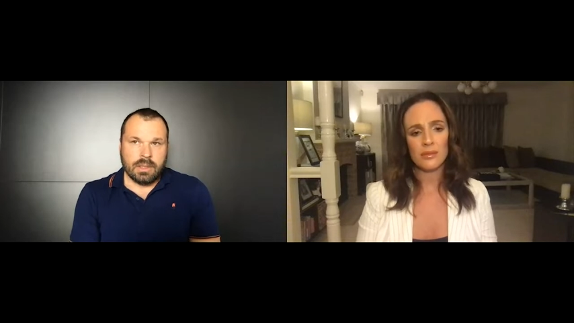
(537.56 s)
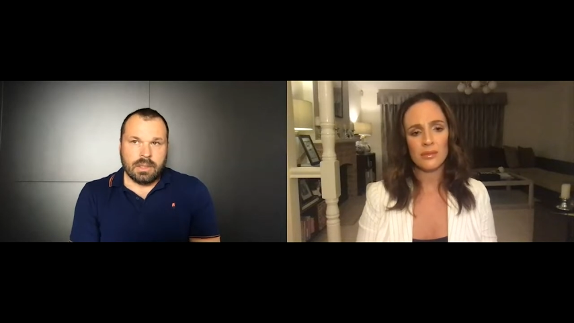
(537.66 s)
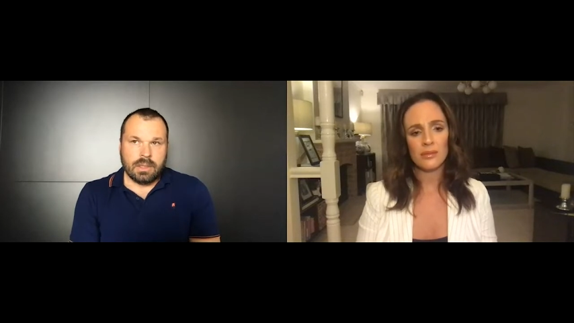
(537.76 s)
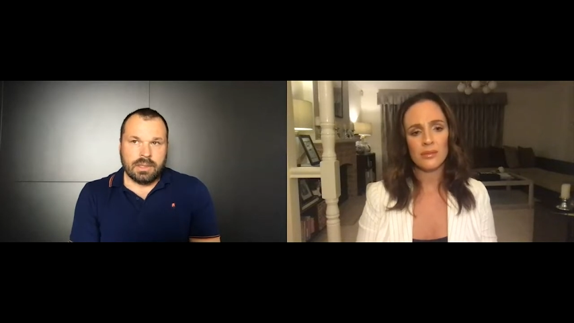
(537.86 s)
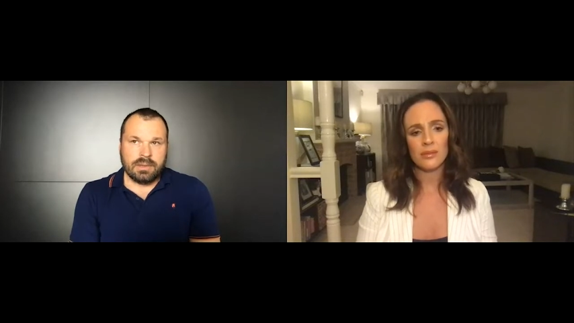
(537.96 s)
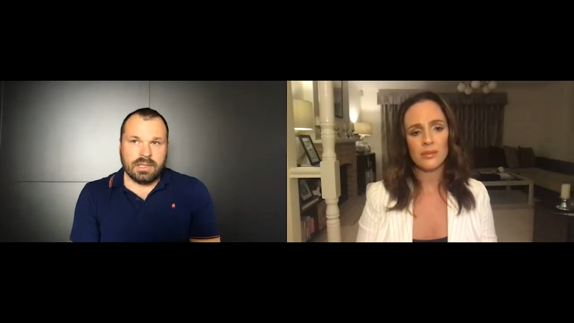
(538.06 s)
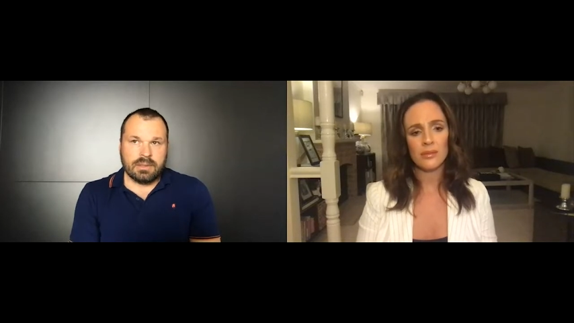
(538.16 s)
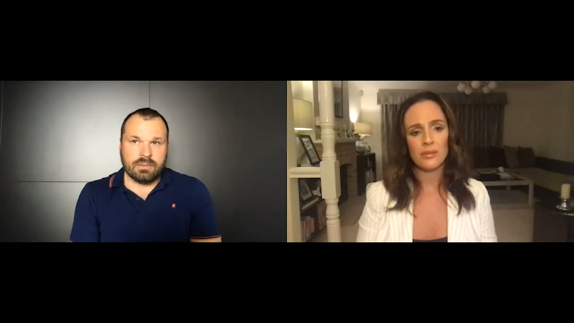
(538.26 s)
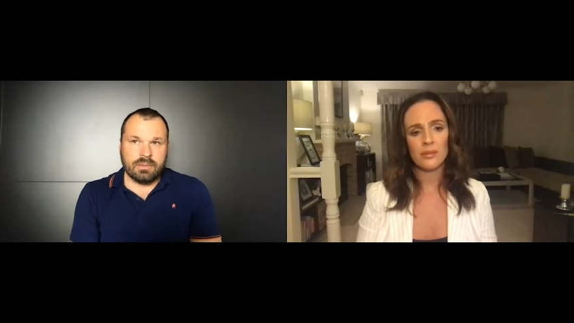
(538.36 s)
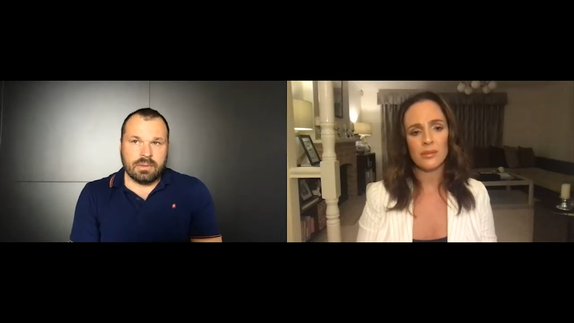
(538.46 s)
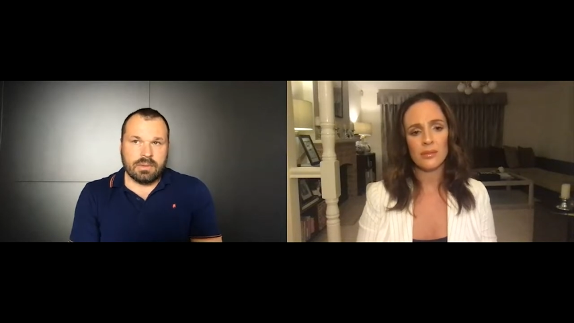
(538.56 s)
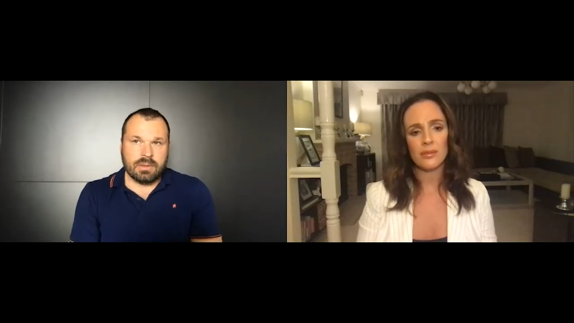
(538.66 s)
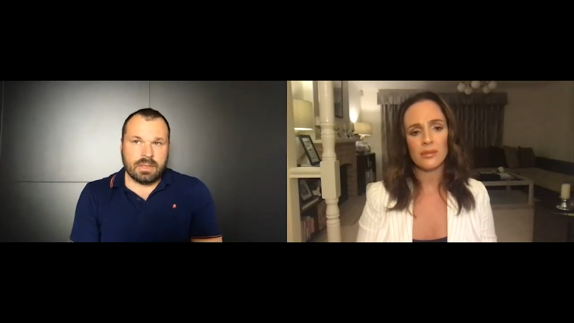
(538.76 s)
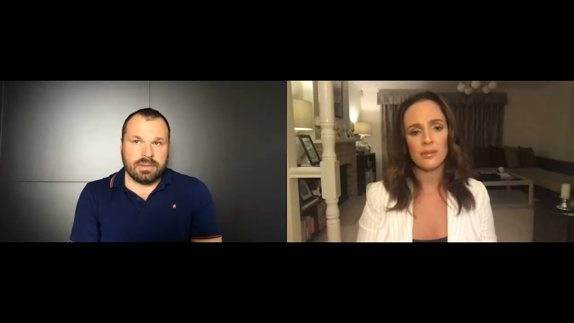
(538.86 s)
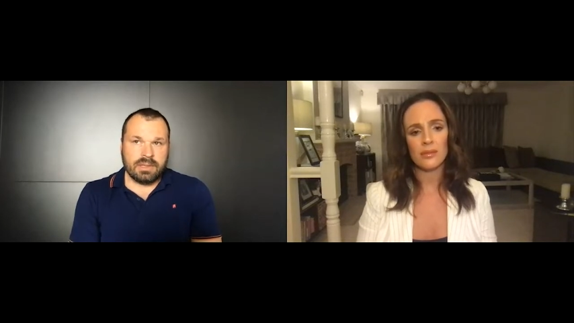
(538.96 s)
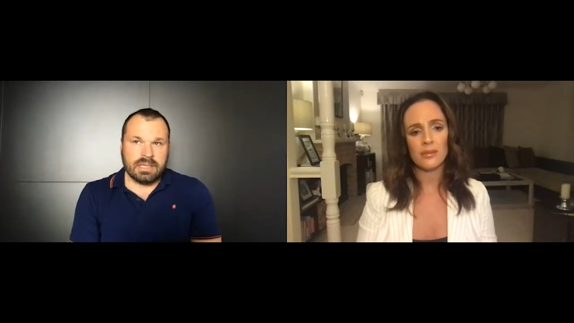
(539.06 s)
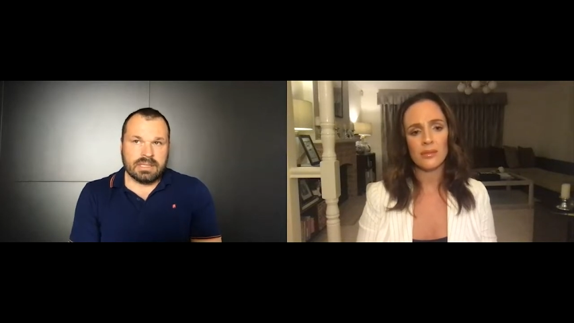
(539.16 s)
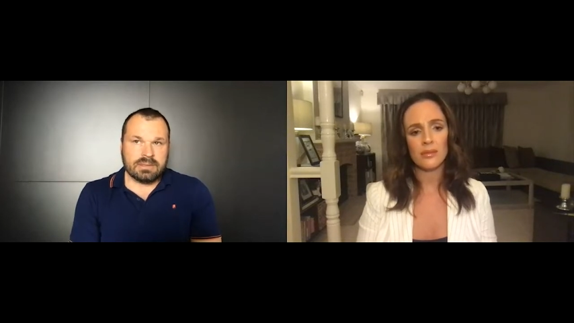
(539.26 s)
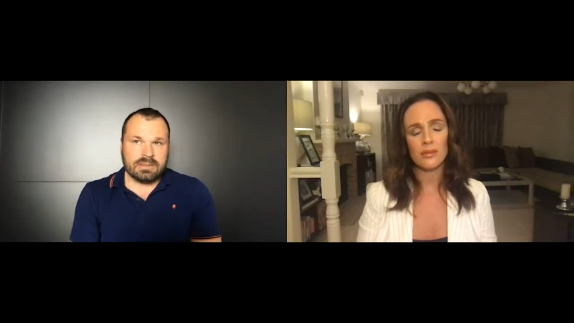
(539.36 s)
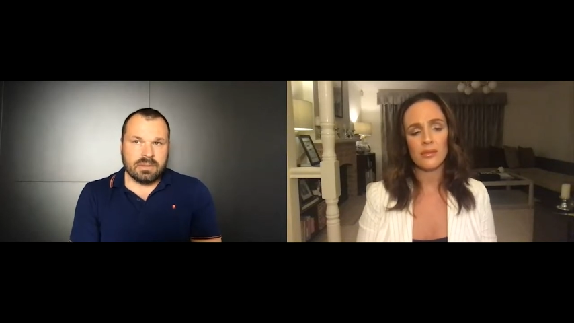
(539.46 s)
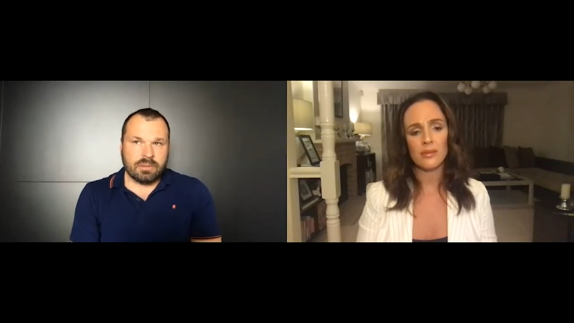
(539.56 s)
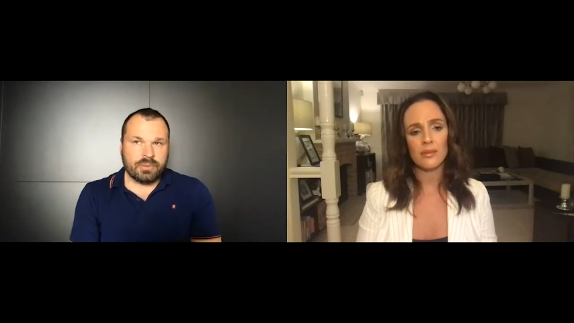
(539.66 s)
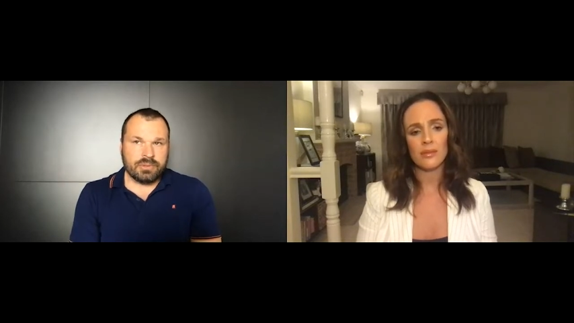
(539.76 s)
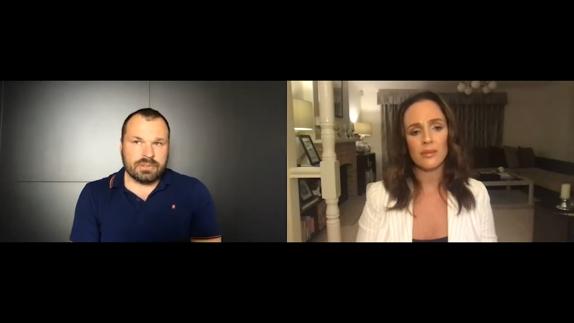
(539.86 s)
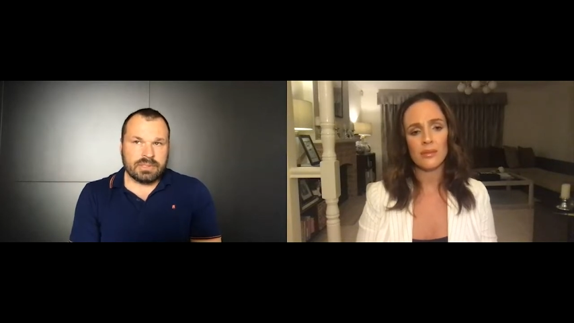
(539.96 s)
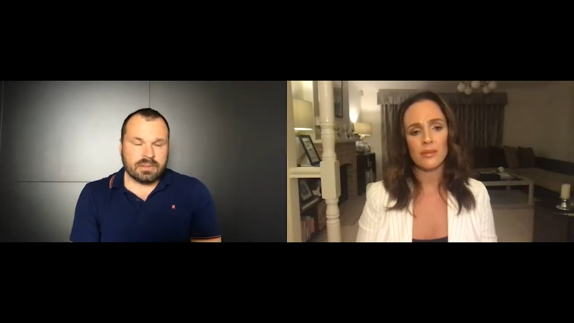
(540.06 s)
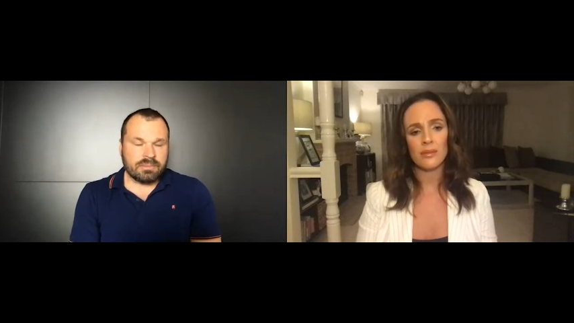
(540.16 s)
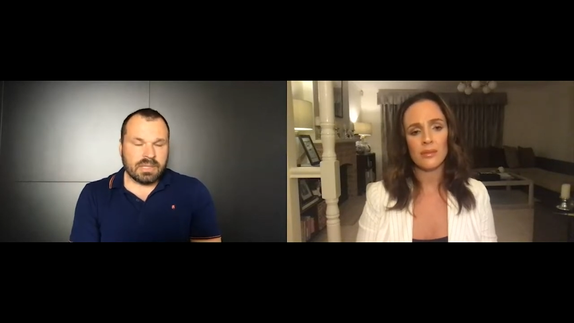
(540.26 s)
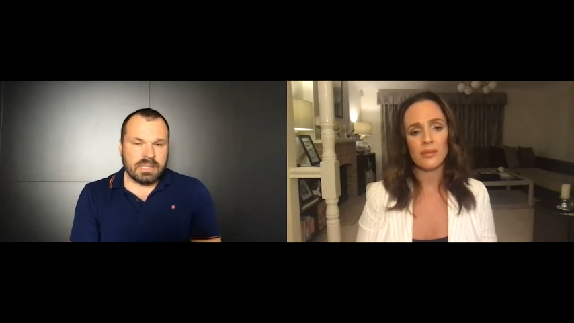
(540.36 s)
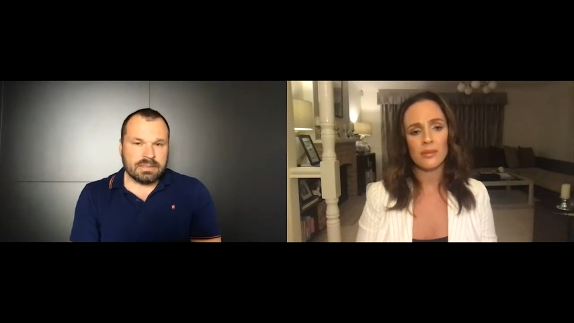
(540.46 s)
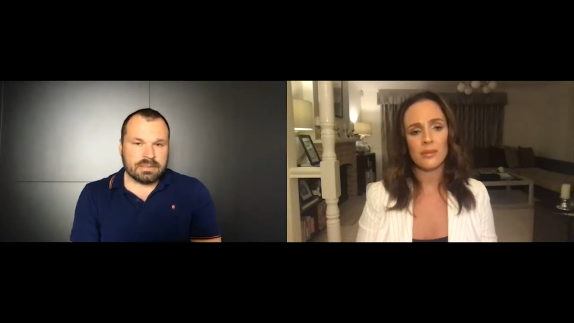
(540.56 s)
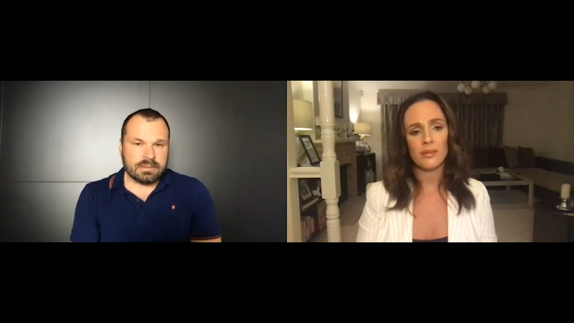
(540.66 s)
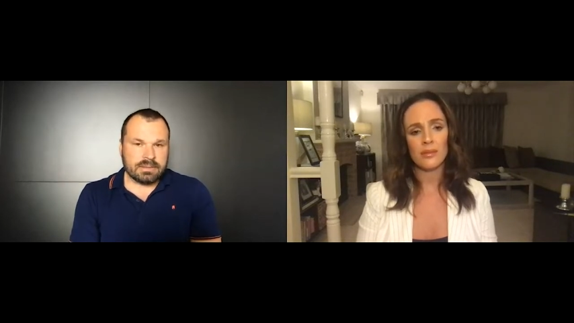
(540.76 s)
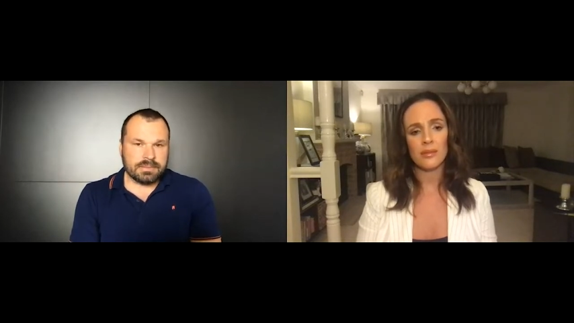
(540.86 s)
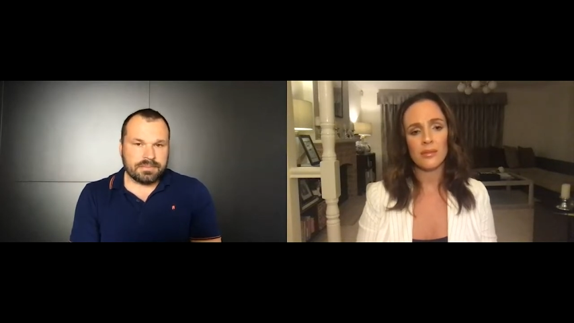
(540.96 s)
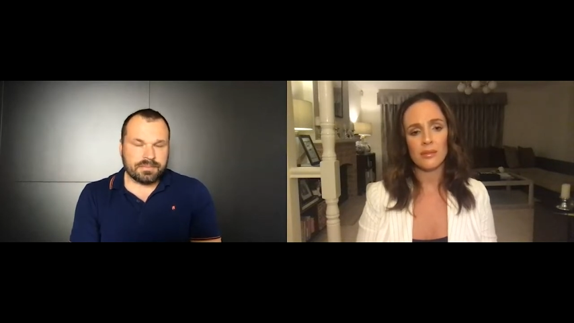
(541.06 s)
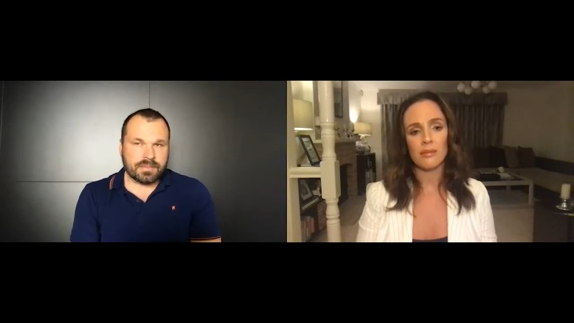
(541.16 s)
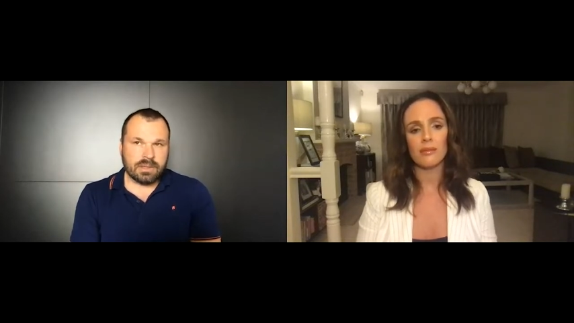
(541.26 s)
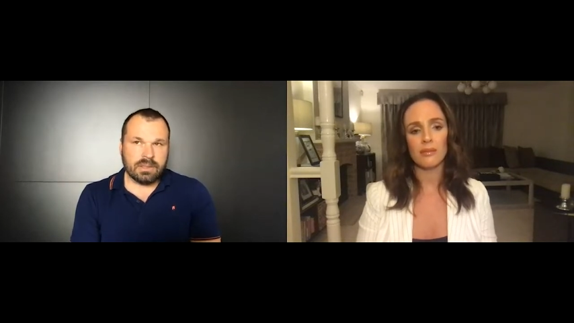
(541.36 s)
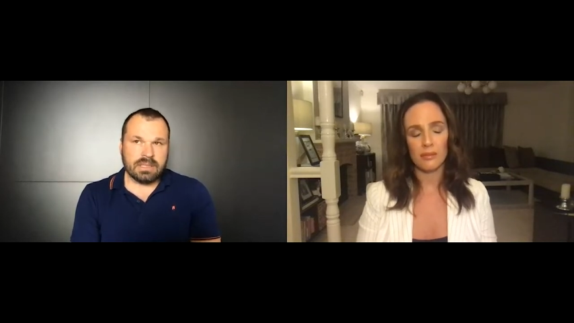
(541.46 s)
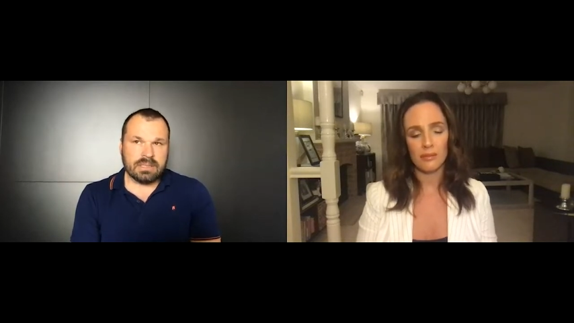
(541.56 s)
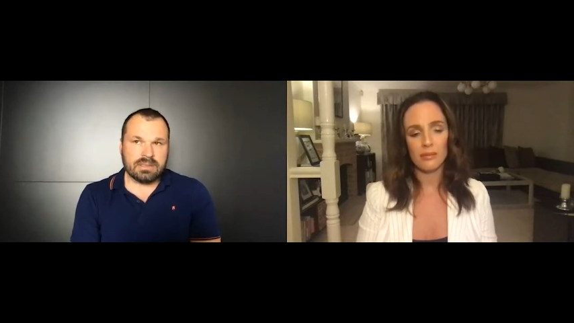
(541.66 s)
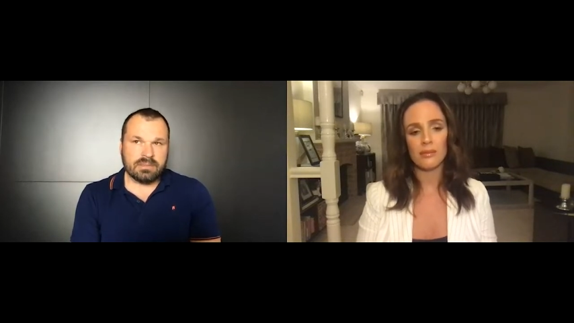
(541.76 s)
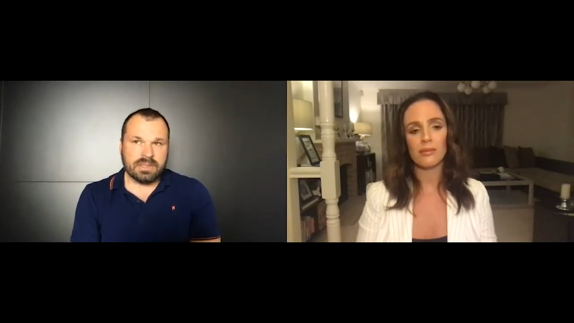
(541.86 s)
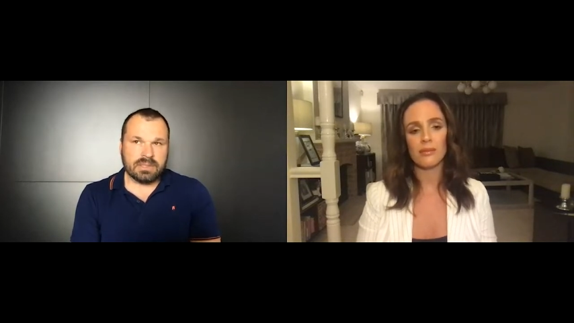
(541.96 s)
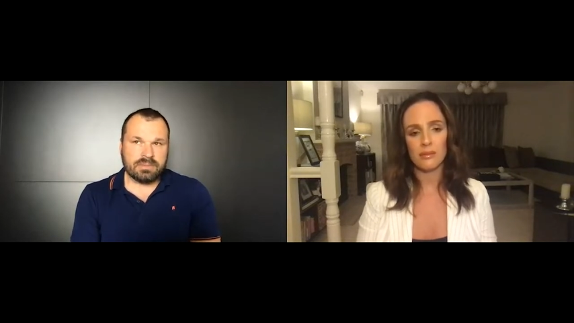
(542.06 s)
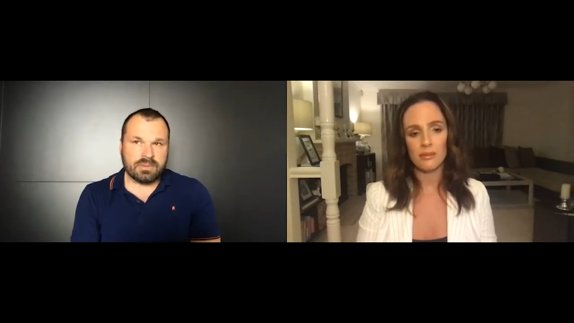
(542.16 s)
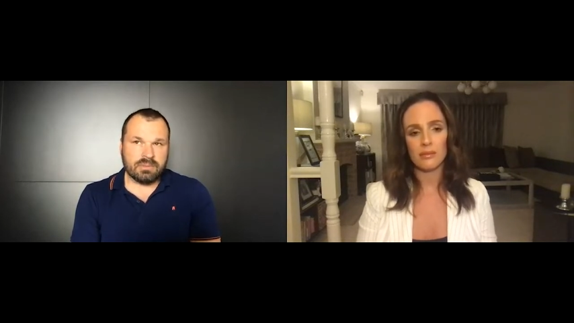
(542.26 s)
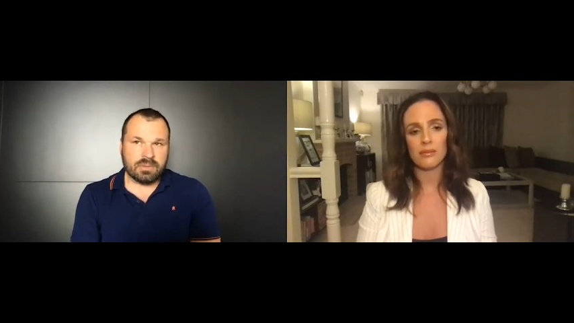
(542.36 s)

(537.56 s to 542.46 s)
Speaker 1: I think uh, I think it's not producing the players. I think that's the biggest problem.